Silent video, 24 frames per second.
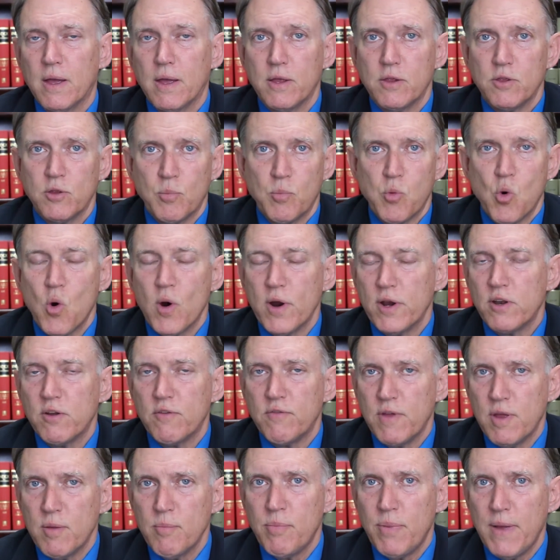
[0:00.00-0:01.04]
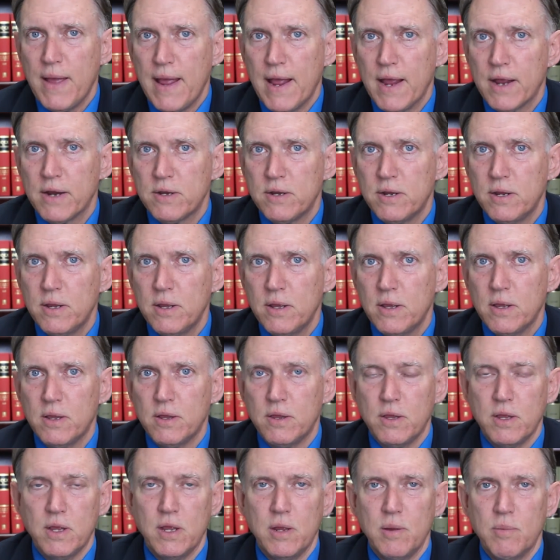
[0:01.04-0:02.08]
the point of impact,
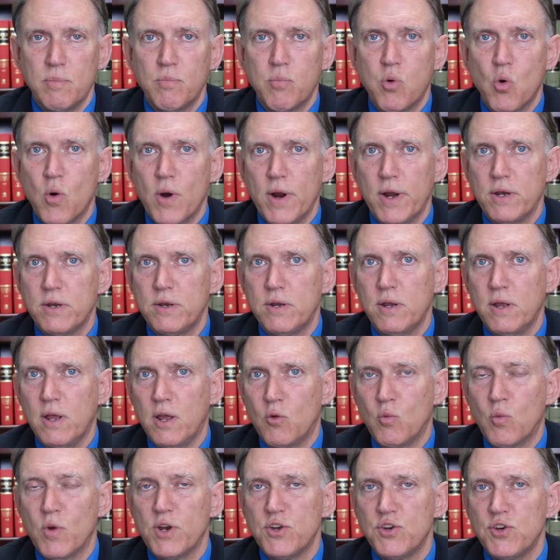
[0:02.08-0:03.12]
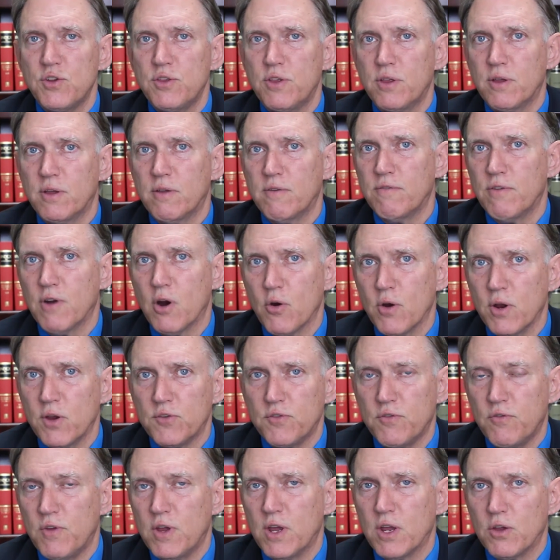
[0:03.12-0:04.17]
the point at which the various
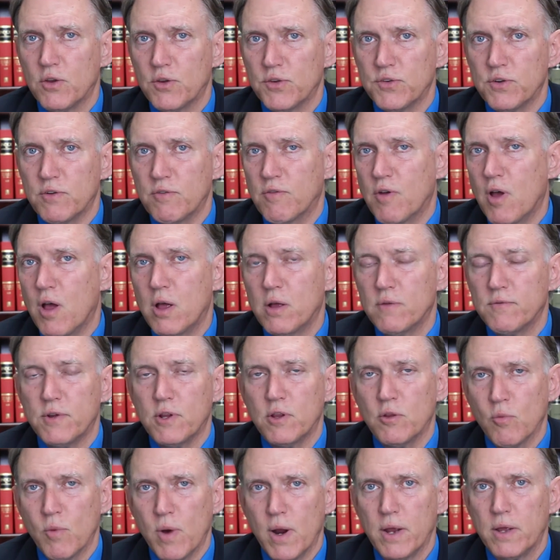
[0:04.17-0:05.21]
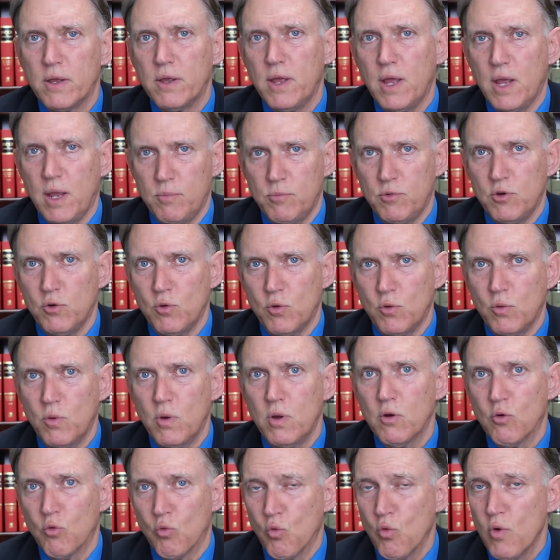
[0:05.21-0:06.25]
vehicles involved in the wreck came to
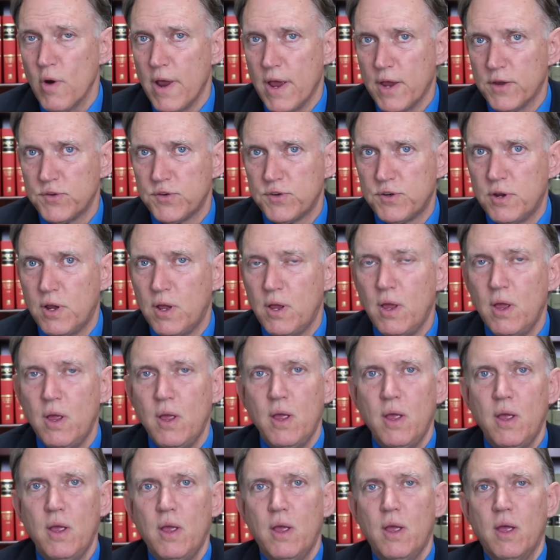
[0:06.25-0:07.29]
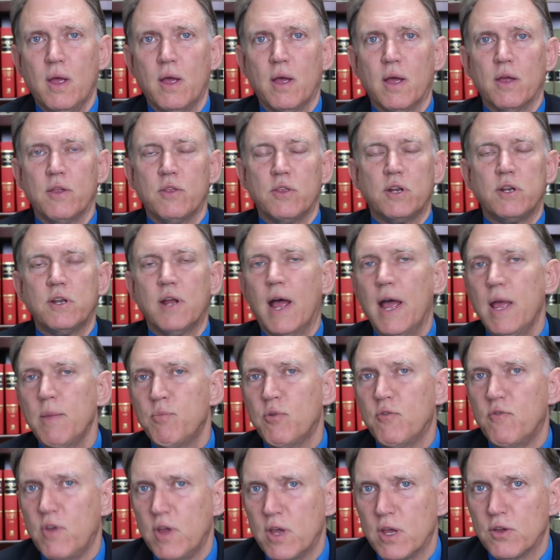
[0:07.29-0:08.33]
rest, the type
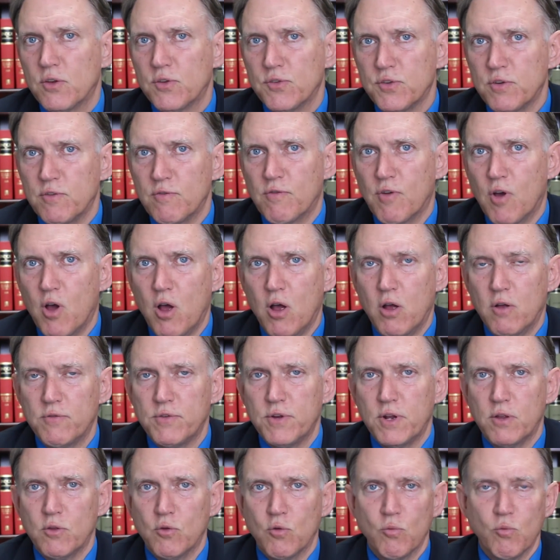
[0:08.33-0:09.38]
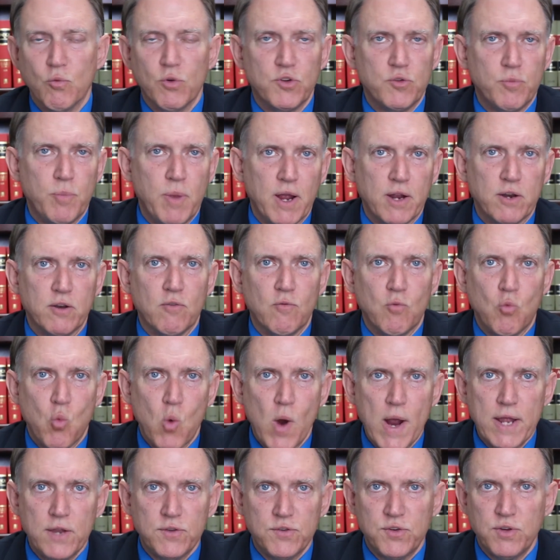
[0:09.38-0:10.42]
of vehicles involved and the respective
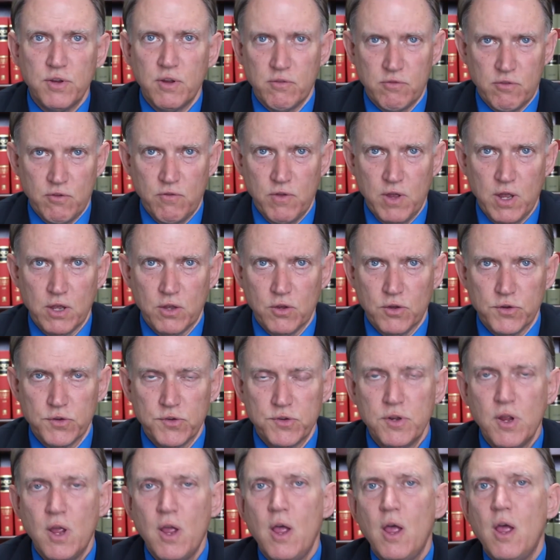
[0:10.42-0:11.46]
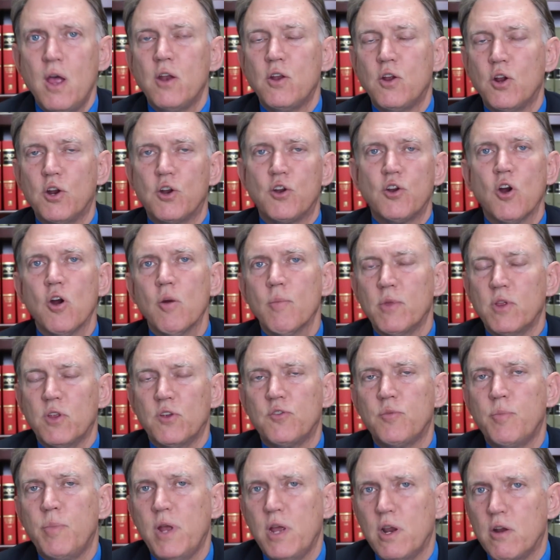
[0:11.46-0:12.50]
weights of the vehicles to determine the
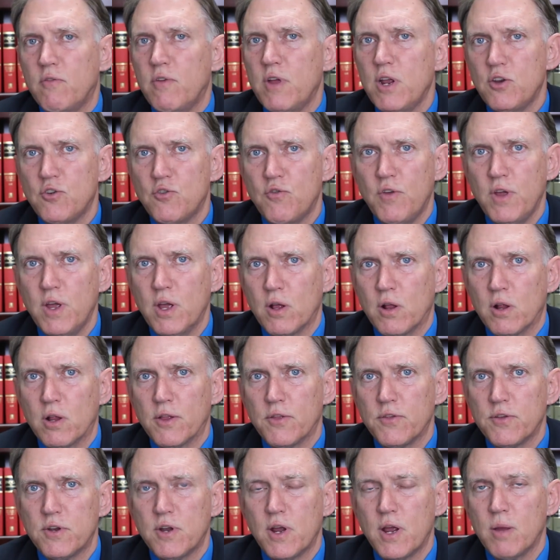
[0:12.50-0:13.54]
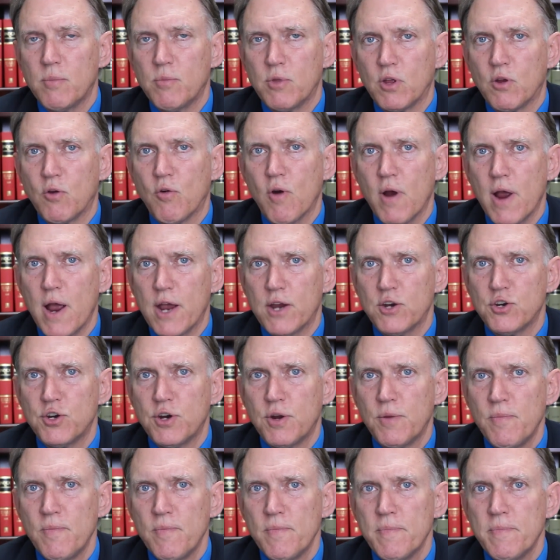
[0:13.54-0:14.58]
speed of each vehicle at the time of the
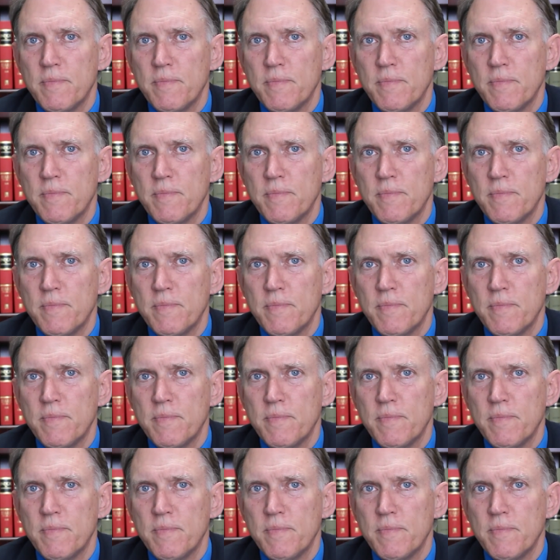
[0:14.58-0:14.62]
crash.